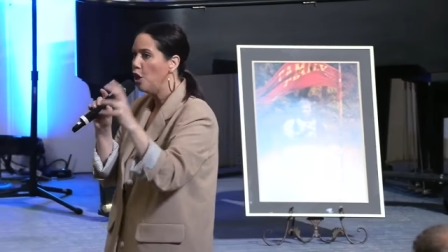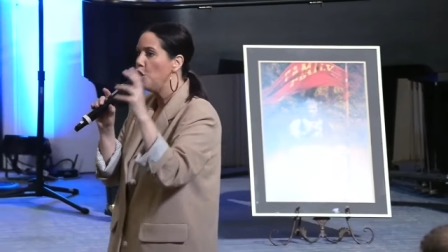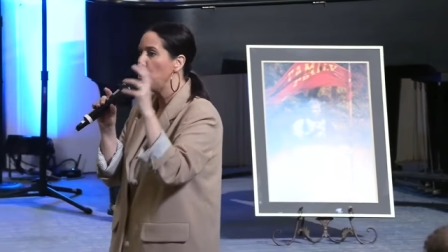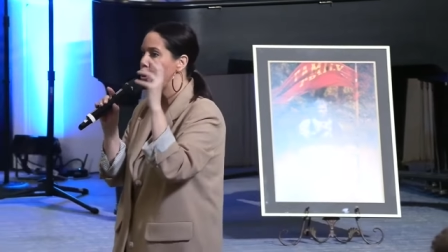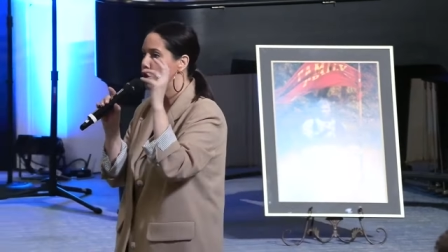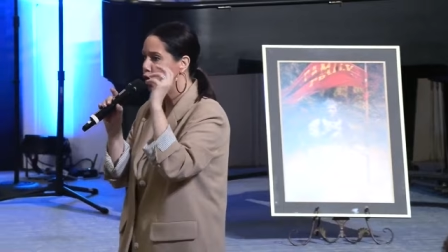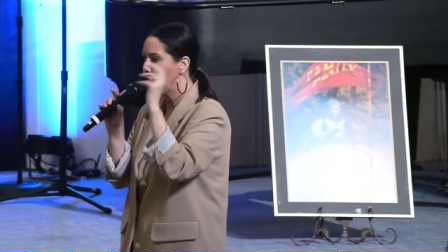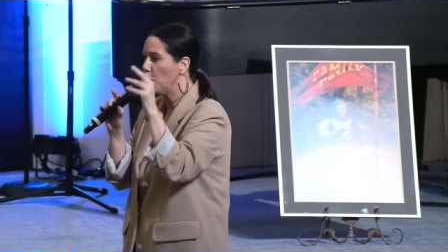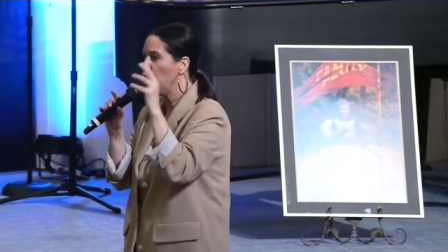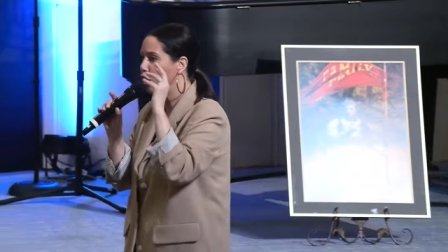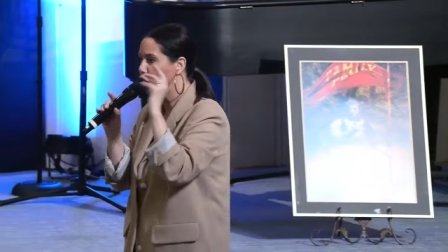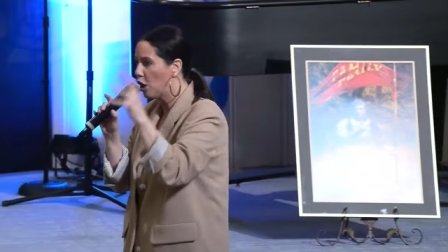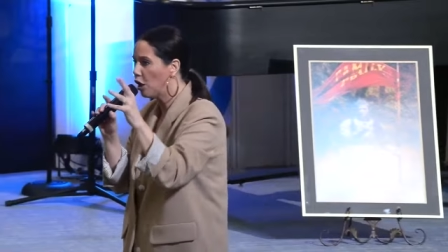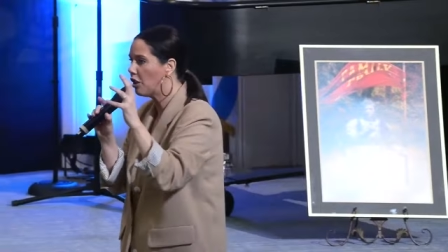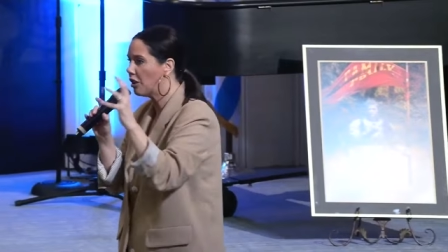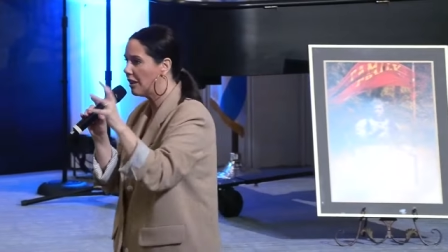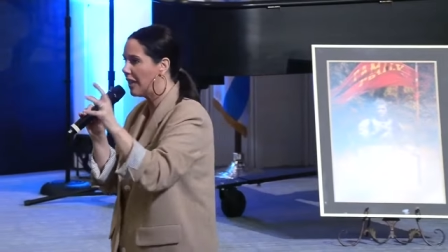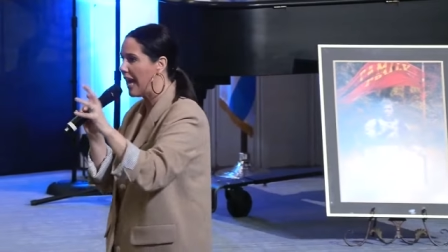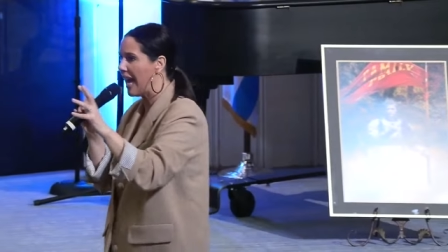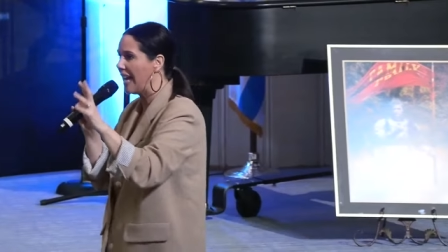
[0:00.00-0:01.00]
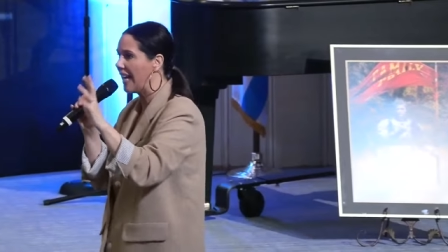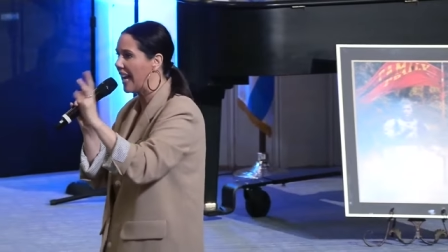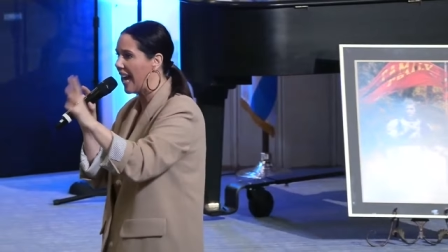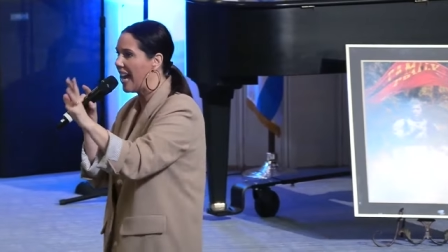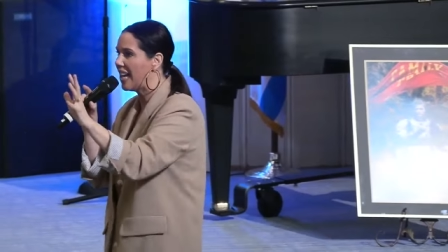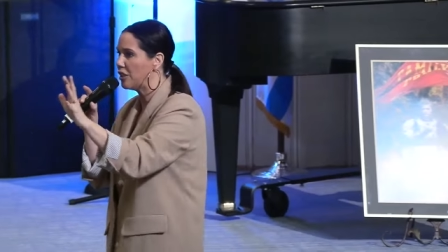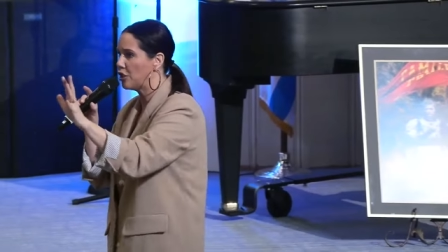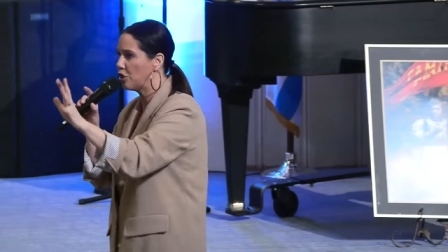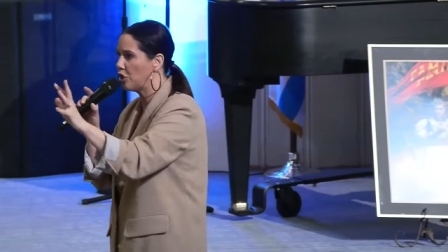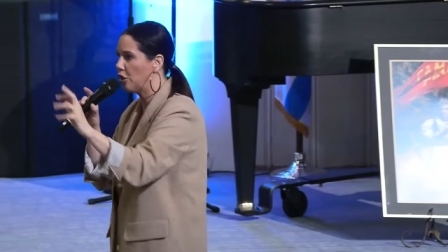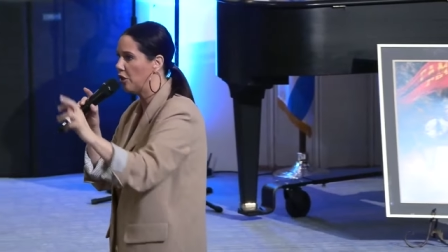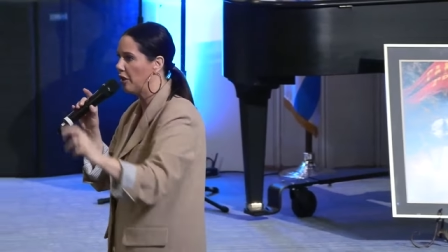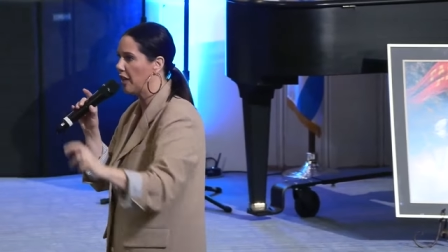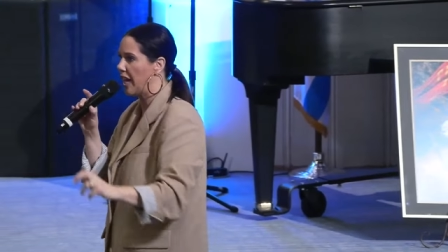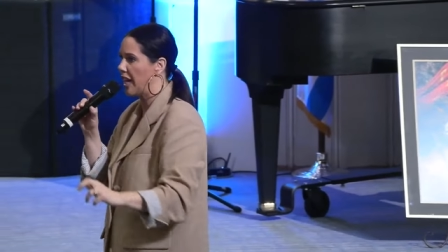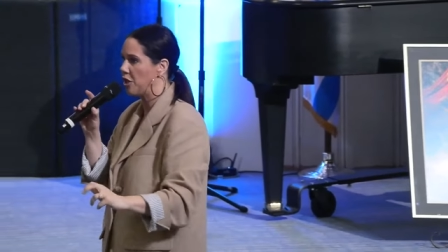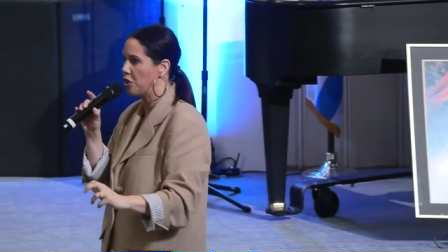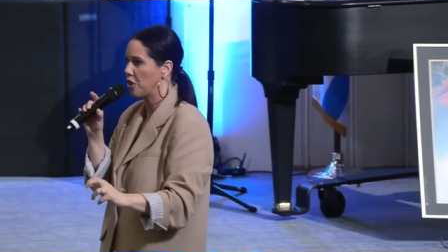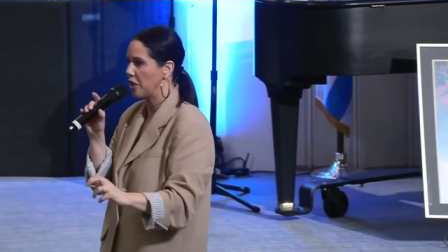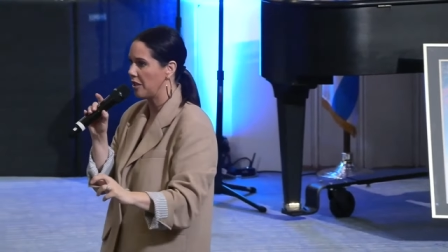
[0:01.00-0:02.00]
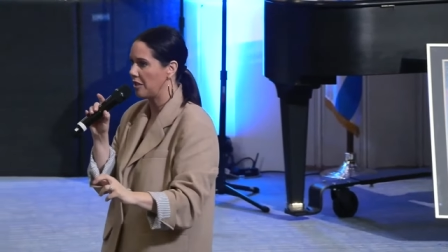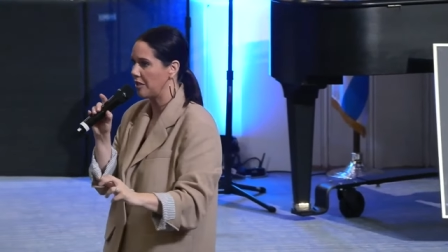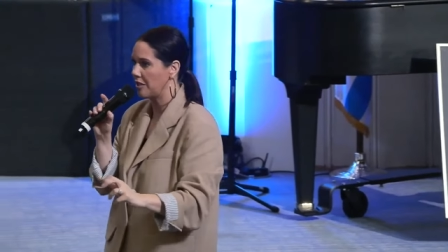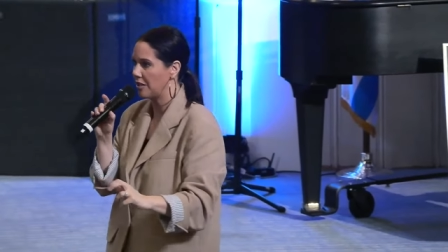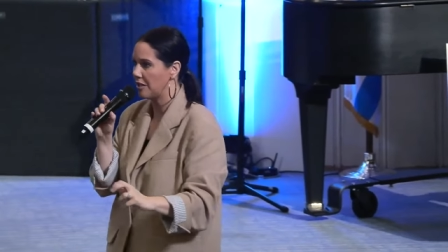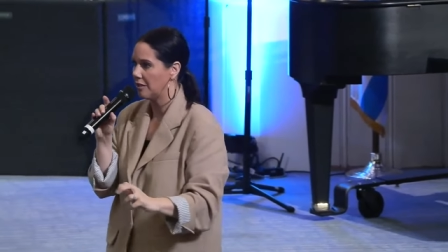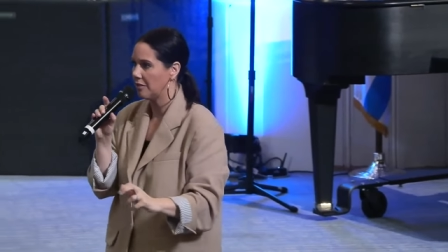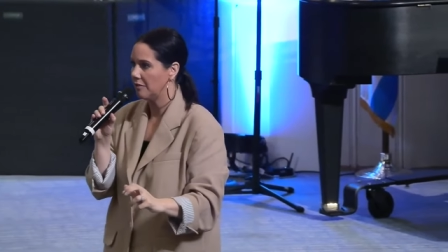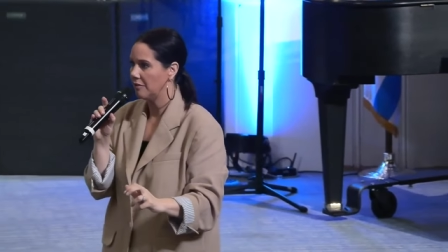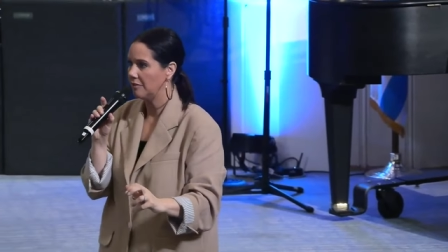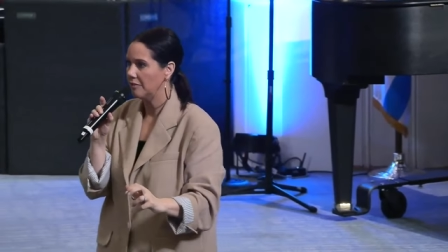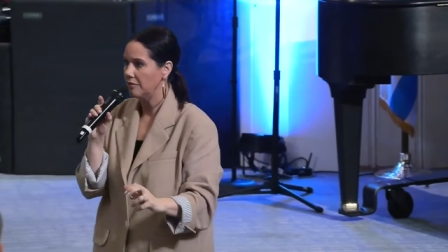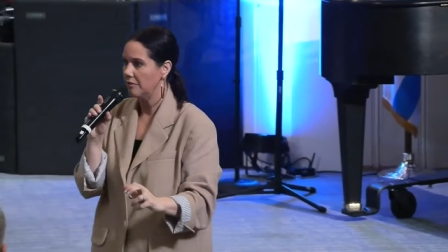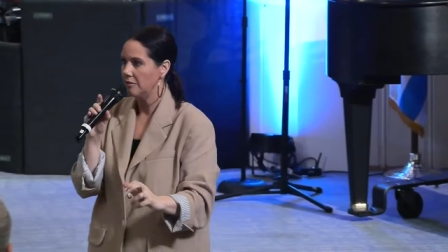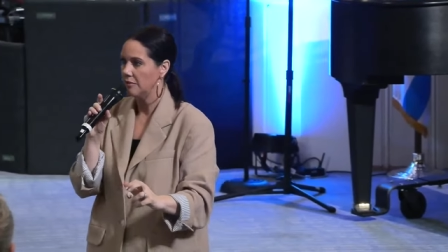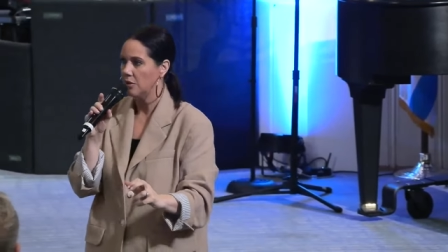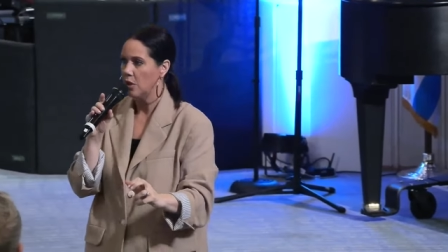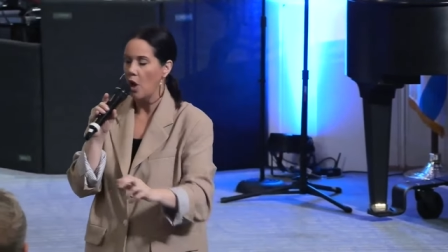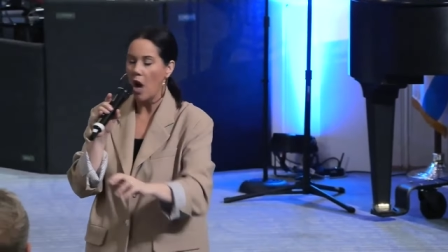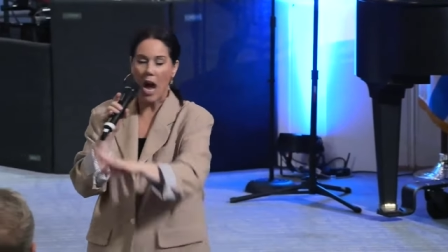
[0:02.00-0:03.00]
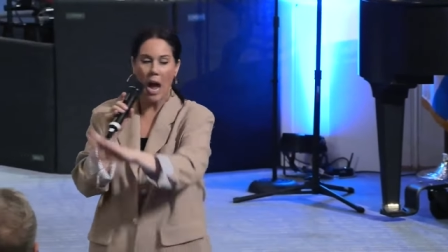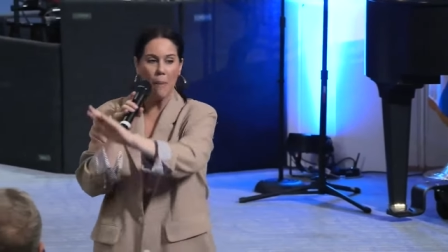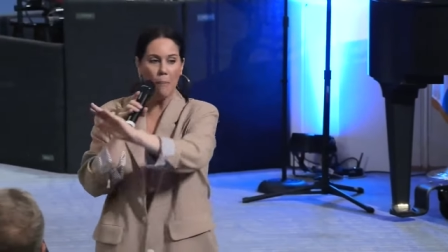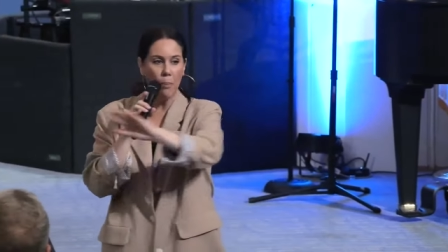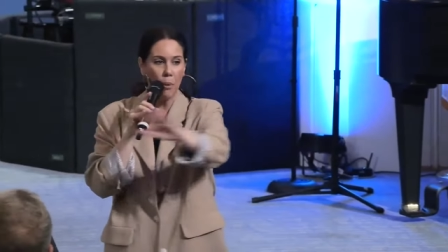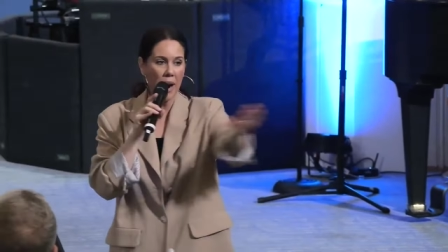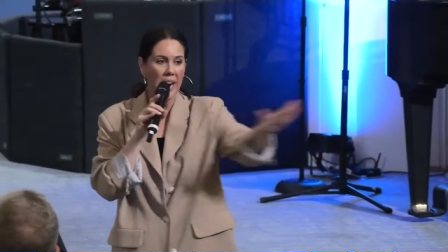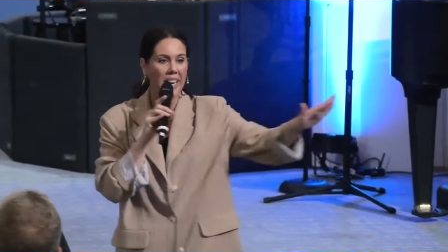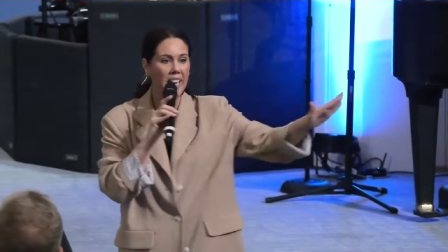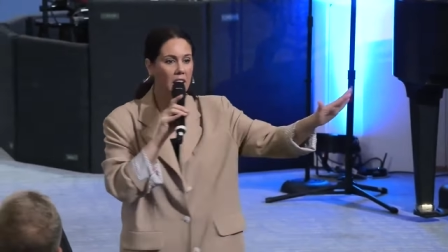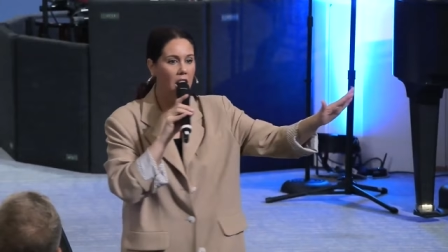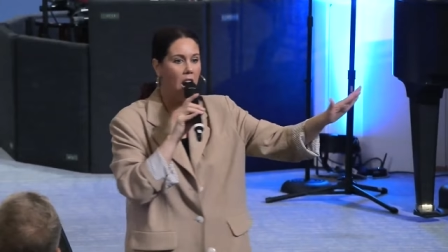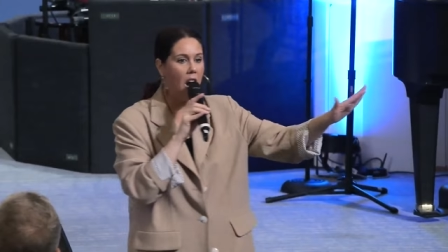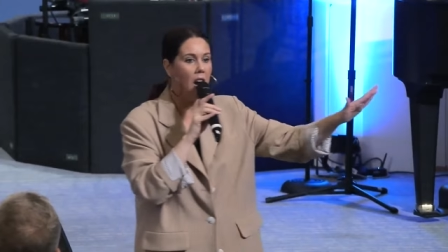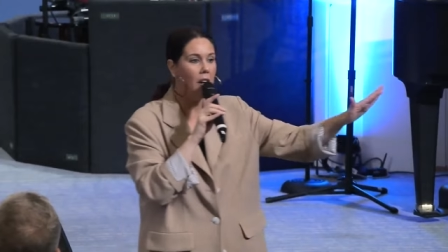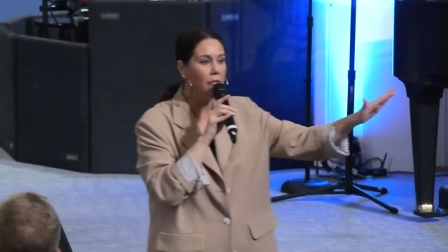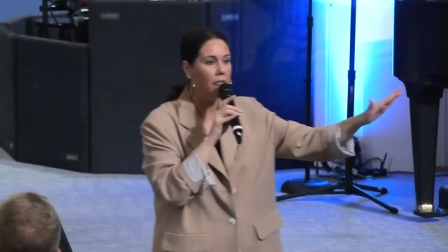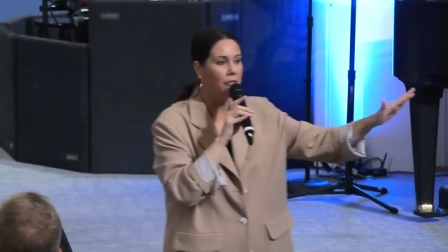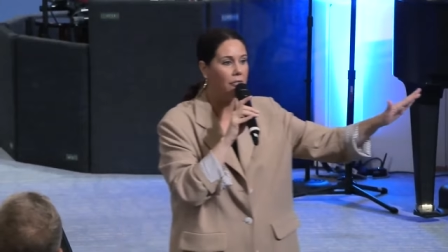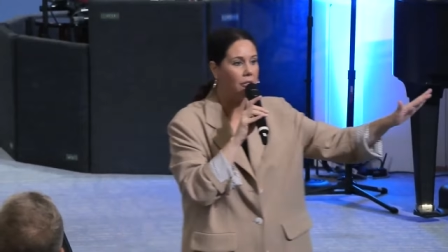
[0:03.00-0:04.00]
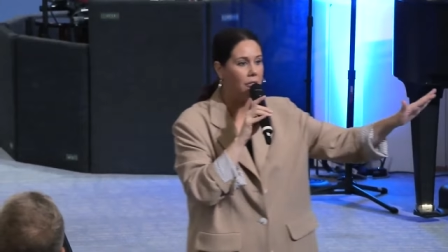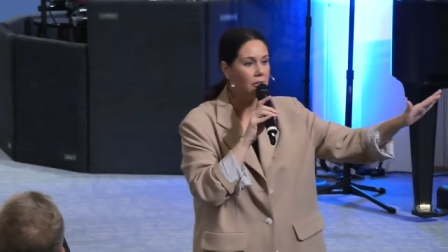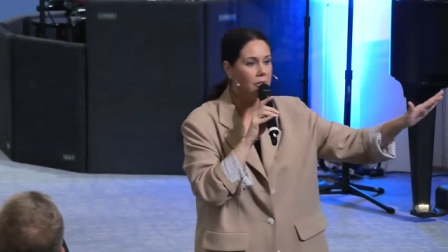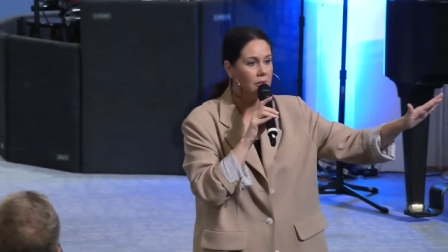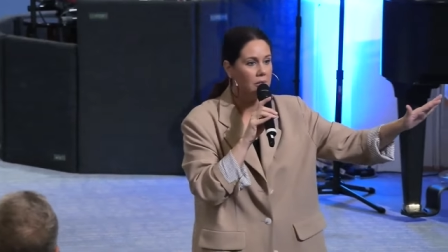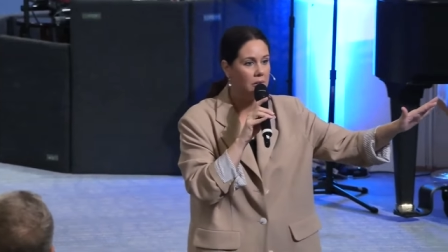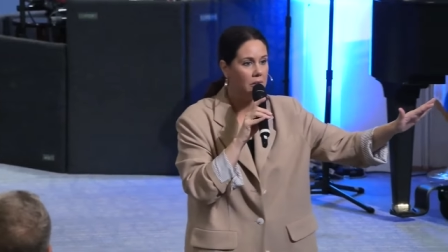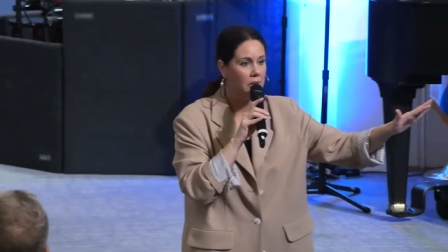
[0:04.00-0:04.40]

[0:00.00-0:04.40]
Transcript: should look like at certain ages. I break it off